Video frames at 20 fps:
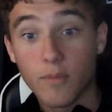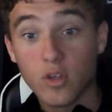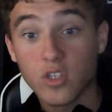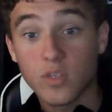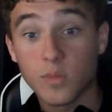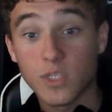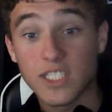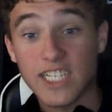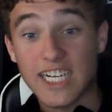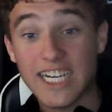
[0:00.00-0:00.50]

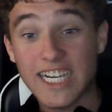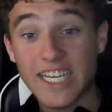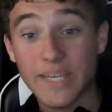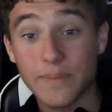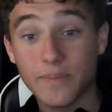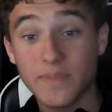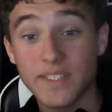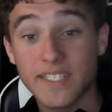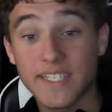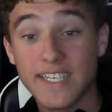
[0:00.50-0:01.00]
multiple
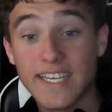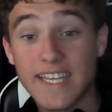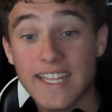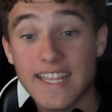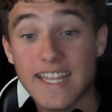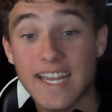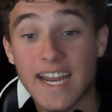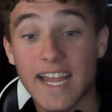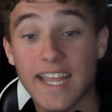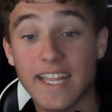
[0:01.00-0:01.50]
times
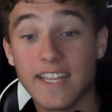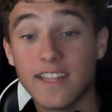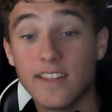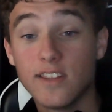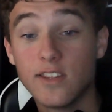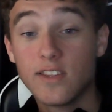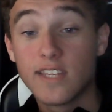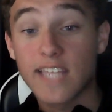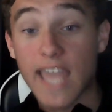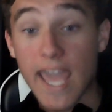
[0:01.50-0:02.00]
that I
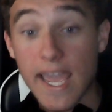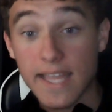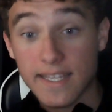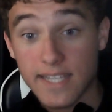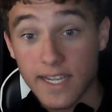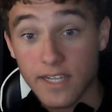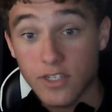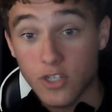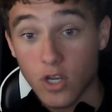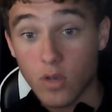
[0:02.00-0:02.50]
can't
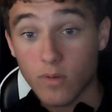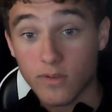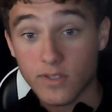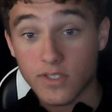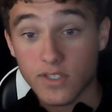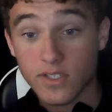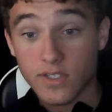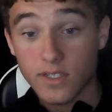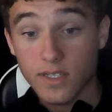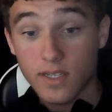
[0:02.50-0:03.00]
take
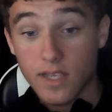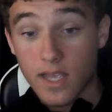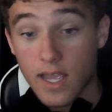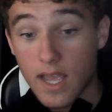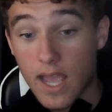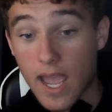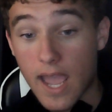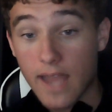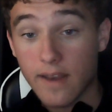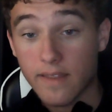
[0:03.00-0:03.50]
jokes.
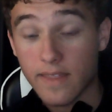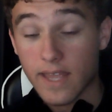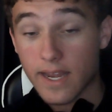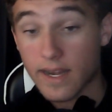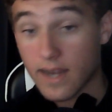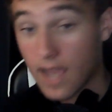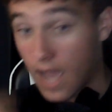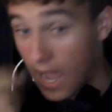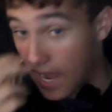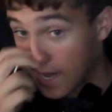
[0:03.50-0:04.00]
And
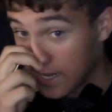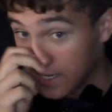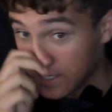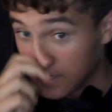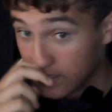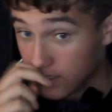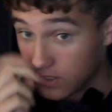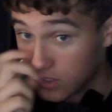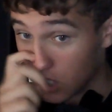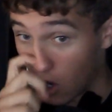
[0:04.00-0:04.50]
that I
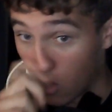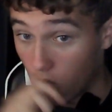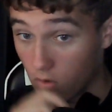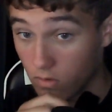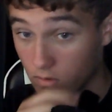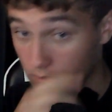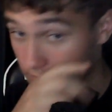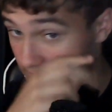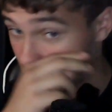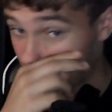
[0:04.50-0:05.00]

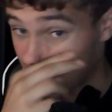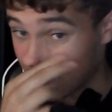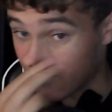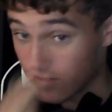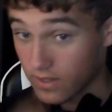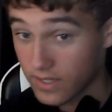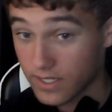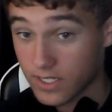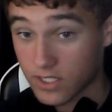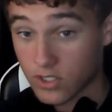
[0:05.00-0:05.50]
can't
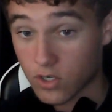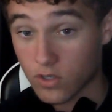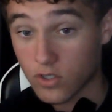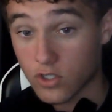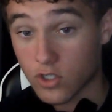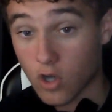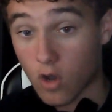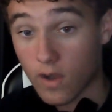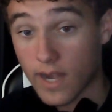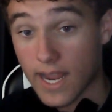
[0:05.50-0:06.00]
really discern
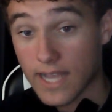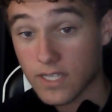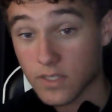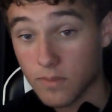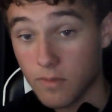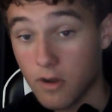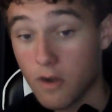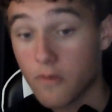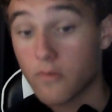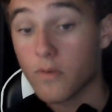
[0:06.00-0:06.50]

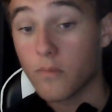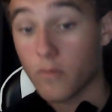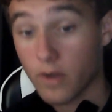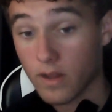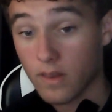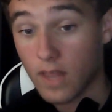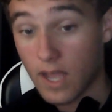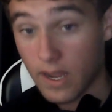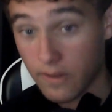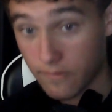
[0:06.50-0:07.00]
sarcasm from
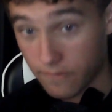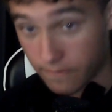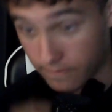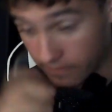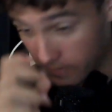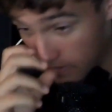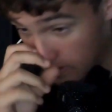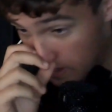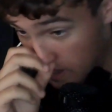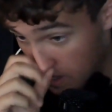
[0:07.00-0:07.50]
real life.
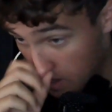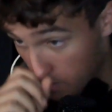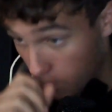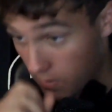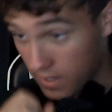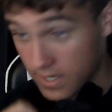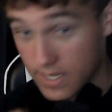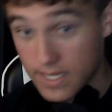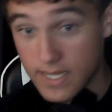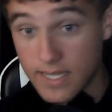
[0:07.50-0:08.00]

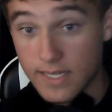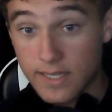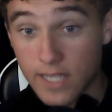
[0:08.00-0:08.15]
But he